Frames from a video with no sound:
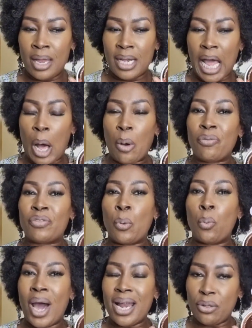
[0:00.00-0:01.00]
Now, the
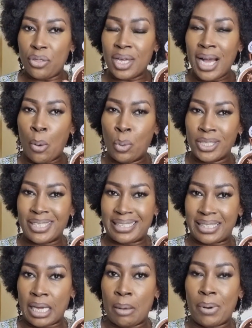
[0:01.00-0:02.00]
one thing I want to
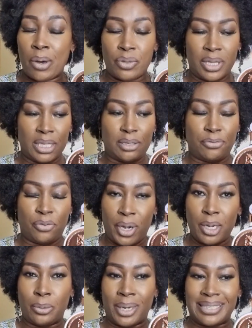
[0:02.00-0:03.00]
say about this
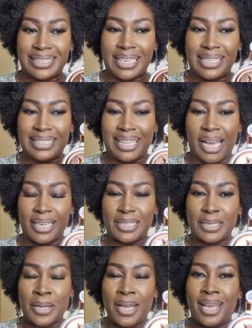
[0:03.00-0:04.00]
fragrance is that
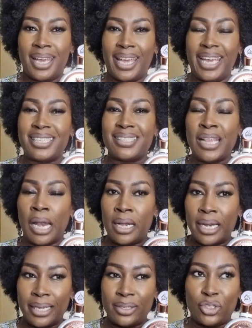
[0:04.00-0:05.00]
it's the
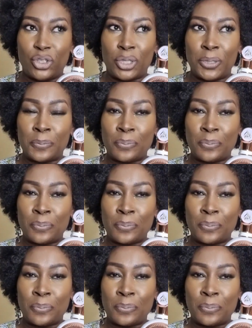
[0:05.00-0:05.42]
least,